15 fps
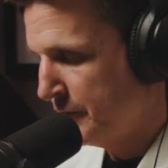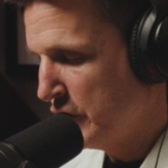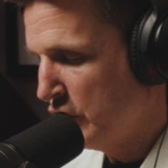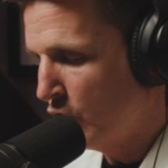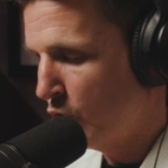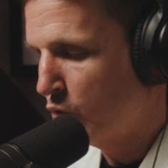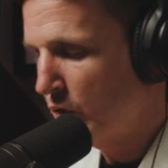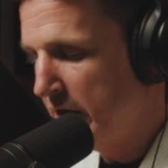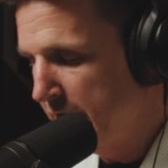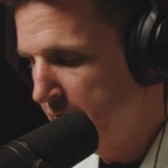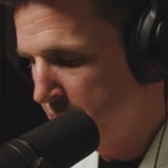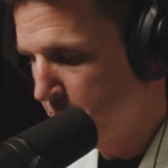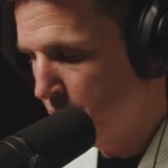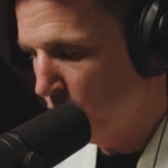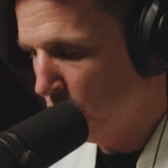you know,
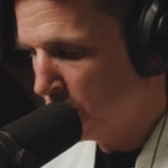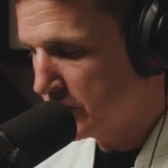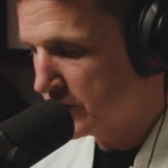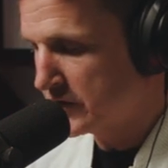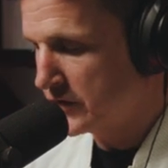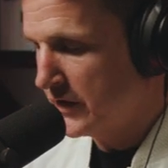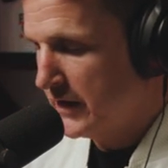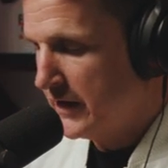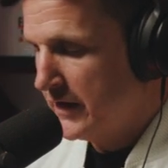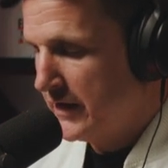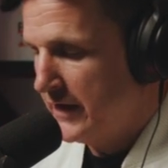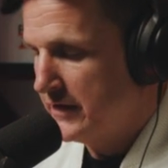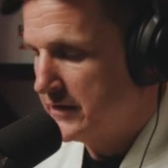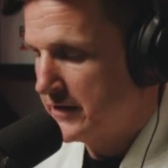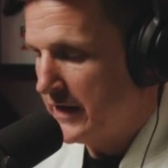reading books
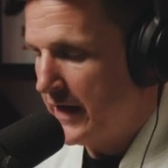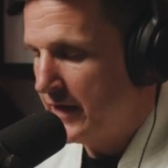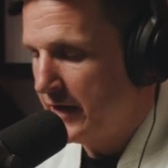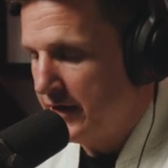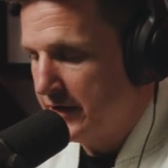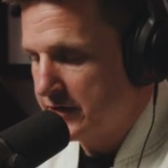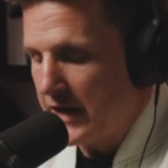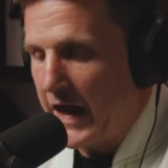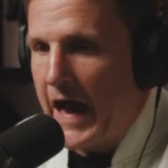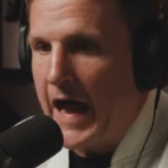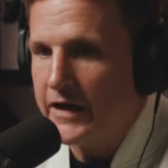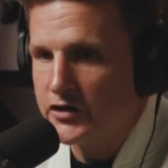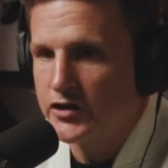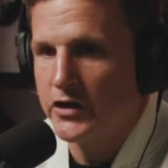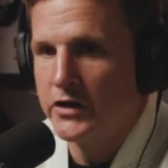is that it's
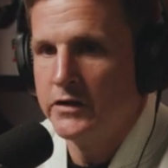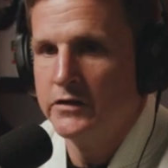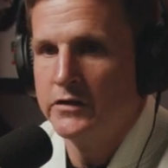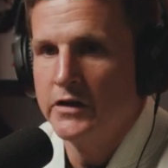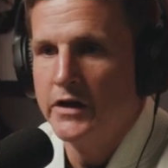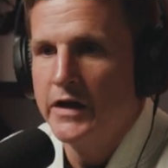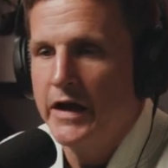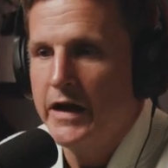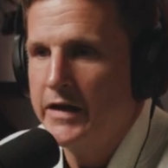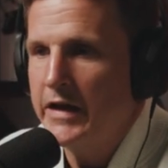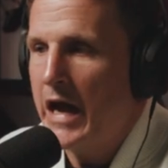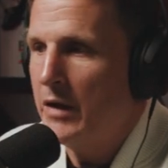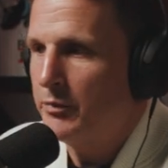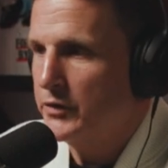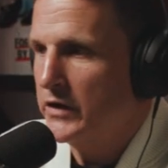action and
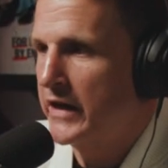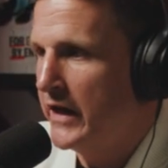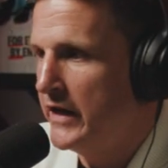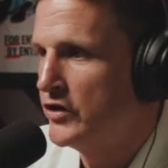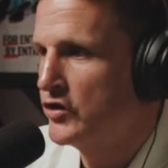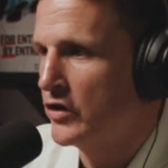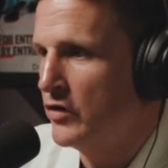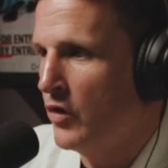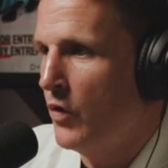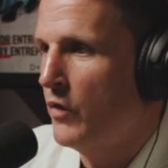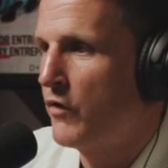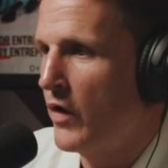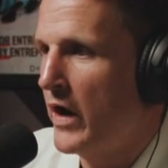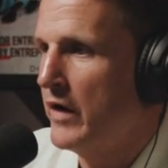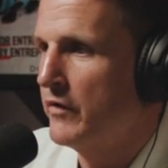application
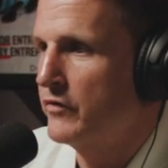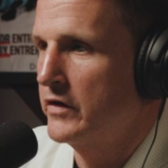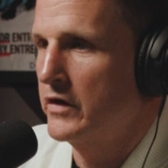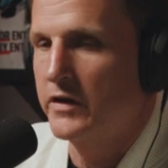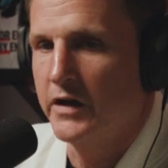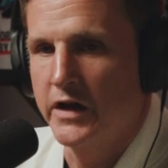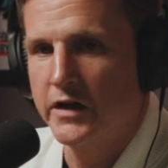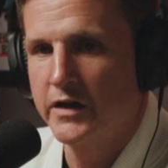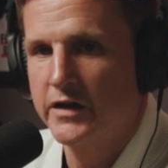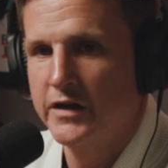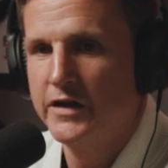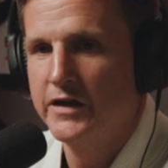over everything.